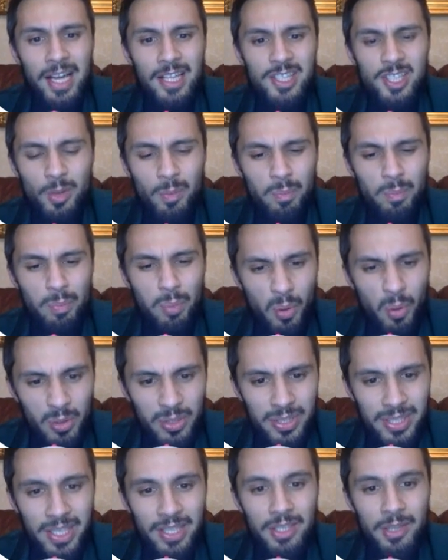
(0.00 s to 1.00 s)
and
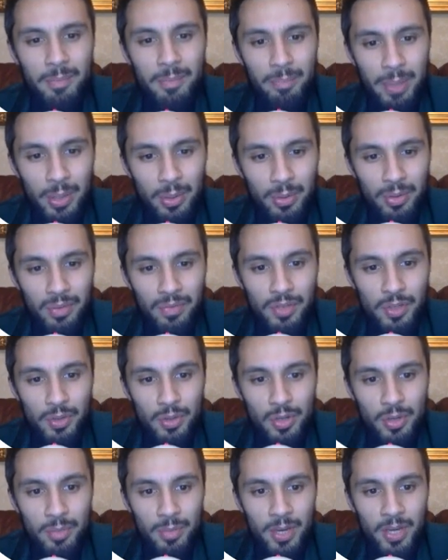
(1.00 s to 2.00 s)
supporting the build of
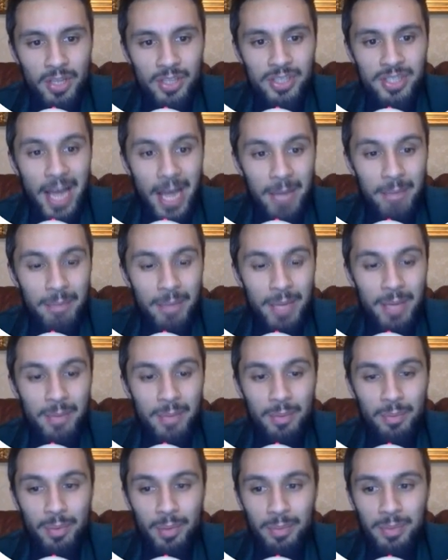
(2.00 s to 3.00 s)
new commerce and
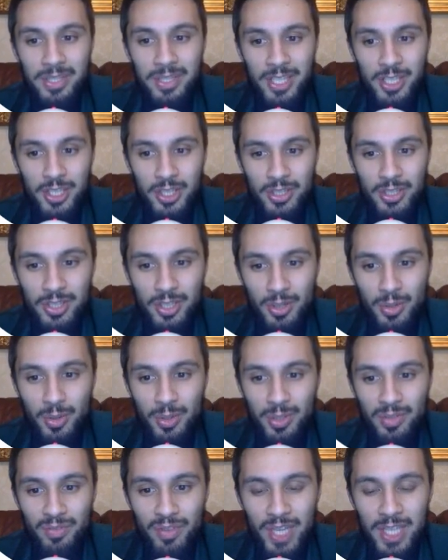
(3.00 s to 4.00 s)
payment propositions
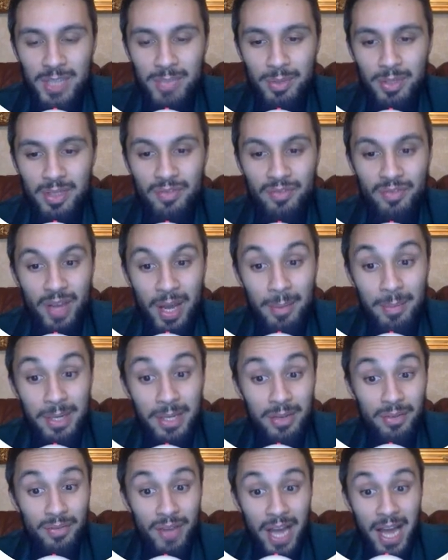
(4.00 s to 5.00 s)
across Facebook's
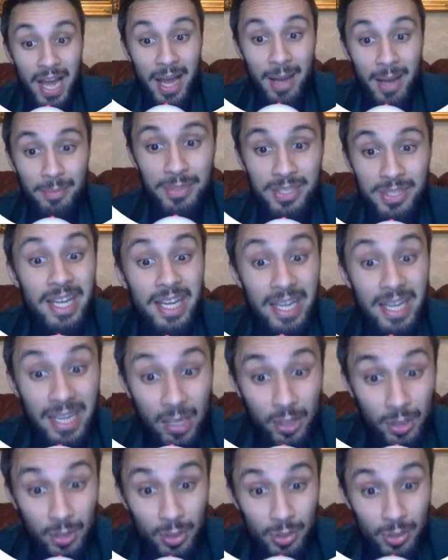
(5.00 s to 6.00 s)
family of apps,
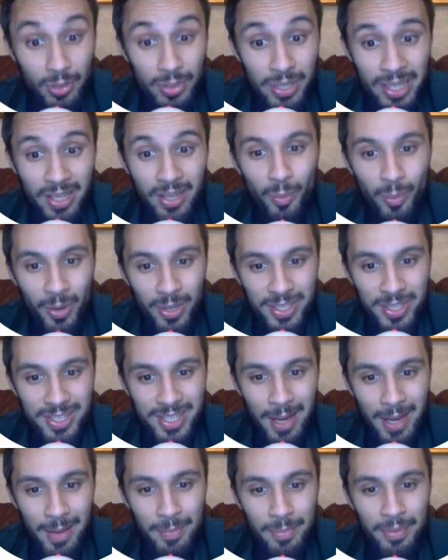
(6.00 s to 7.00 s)
including
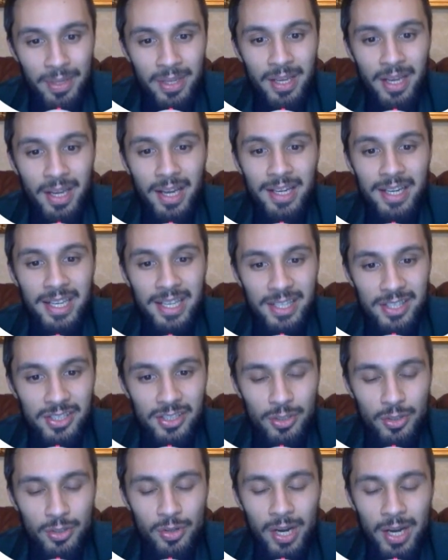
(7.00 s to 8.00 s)
WhatsApp and
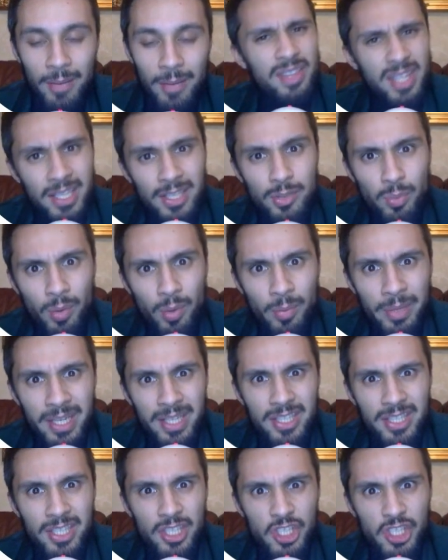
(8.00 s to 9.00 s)
Instagram. This
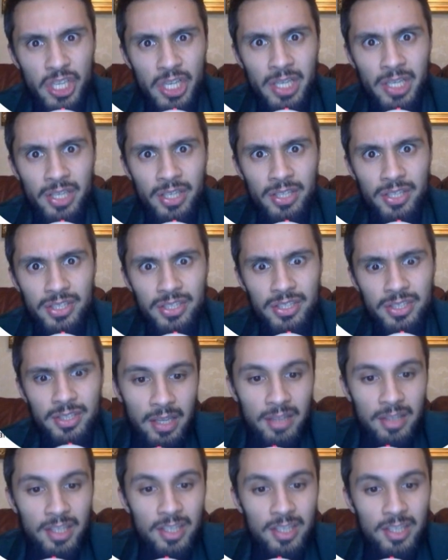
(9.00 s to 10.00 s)
woman is a genius.
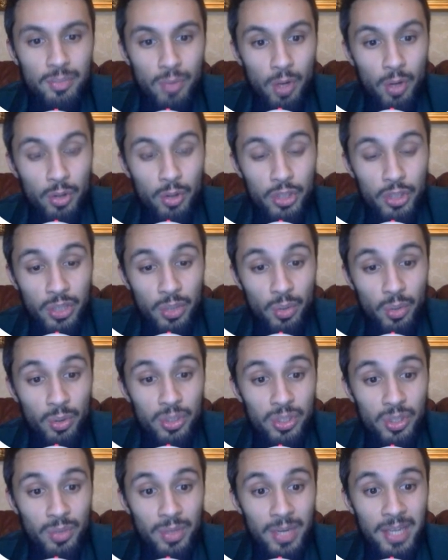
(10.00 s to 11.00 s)
In this role, she
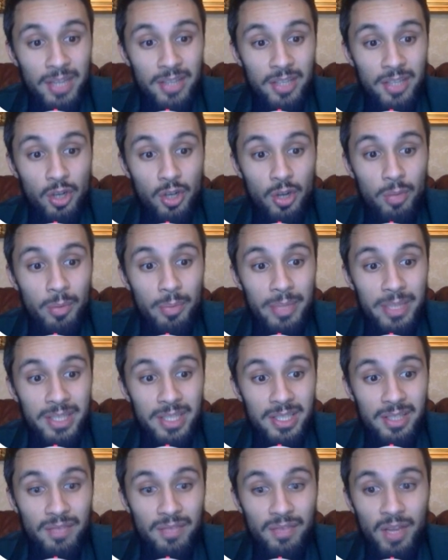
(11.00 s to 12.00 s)
also led the global
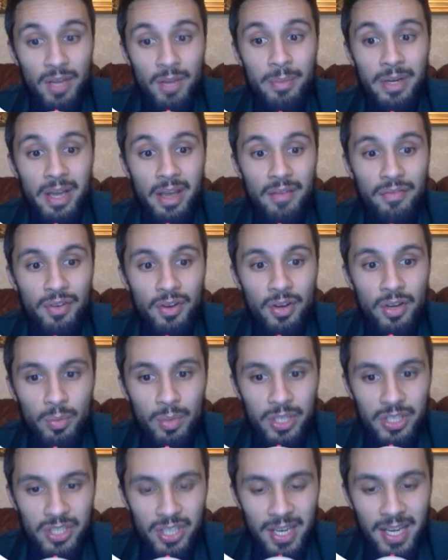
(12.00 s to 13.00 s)
business development effort,
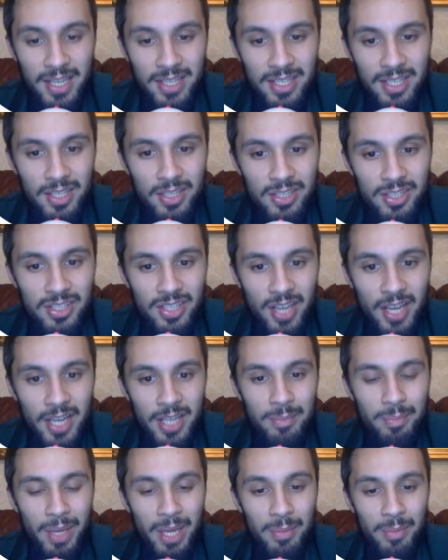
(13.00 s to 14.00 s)
which selected and
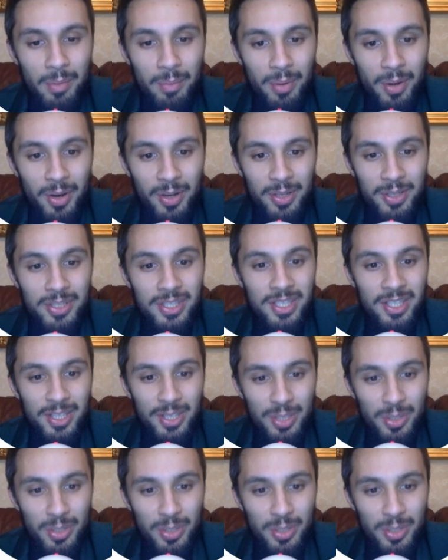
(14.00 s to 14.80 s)
signed payment partners in the